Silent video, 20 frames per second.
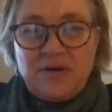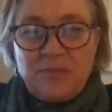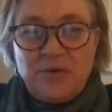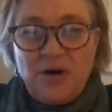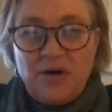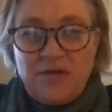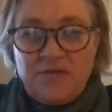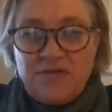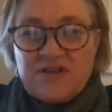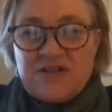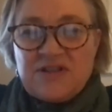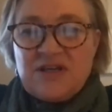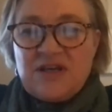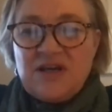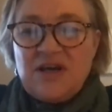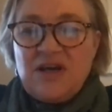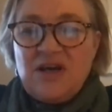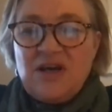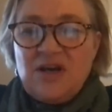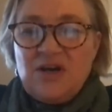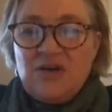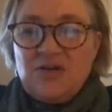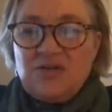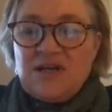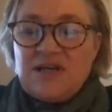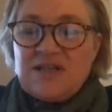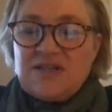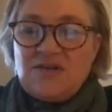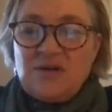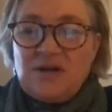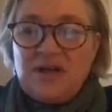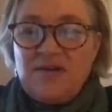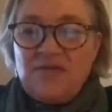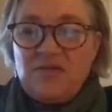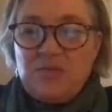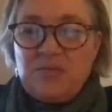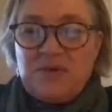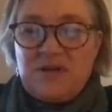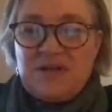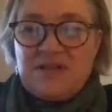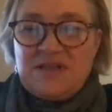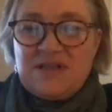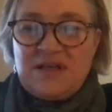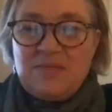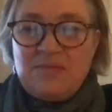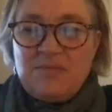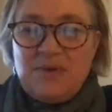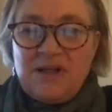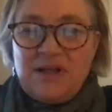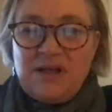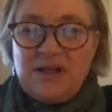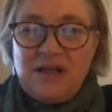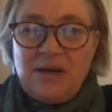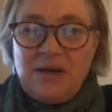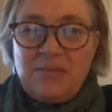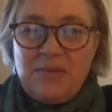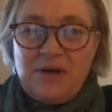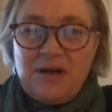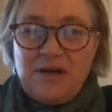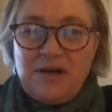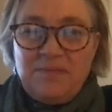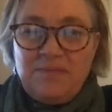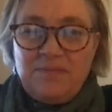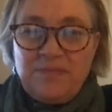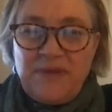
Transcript: province who does not have a BC billing number.